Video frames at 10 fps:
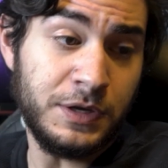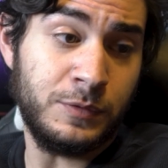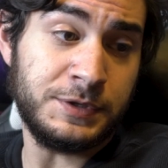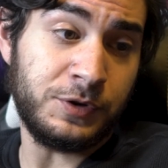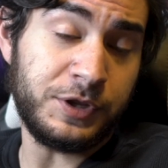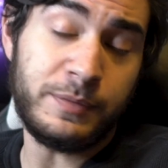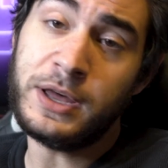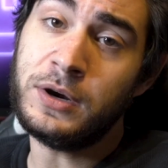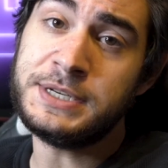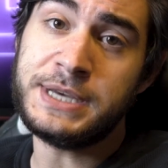It was only a
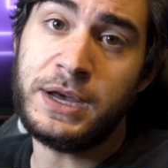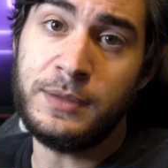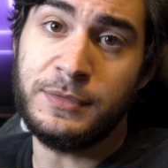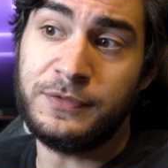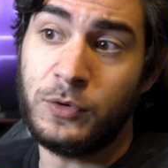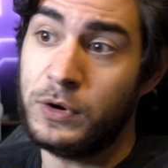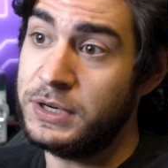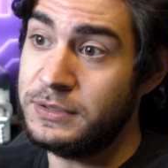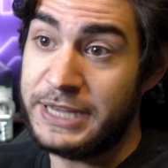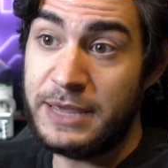matter of time
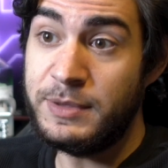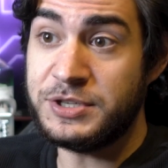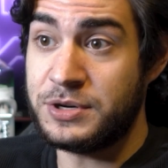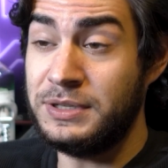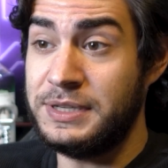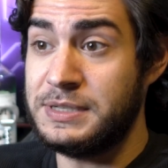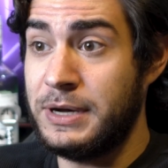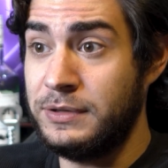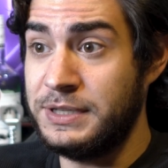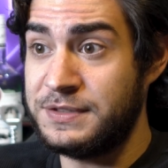before gaming
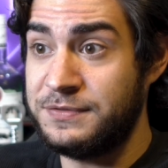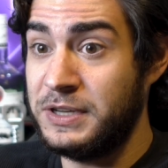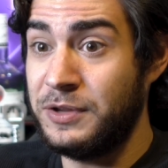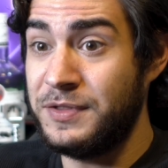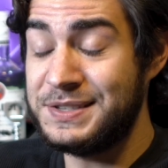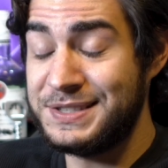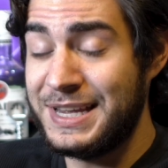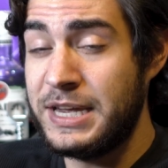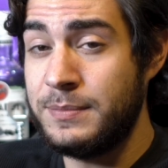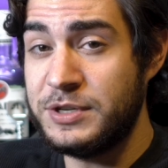journalism outlets followed the
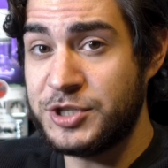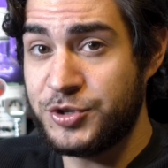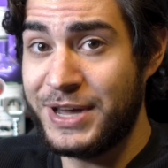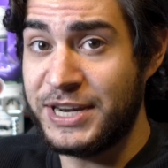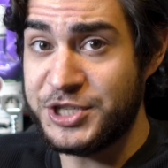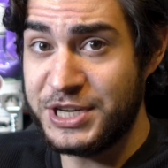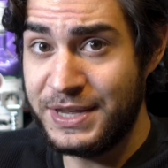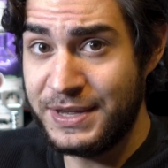same strategy.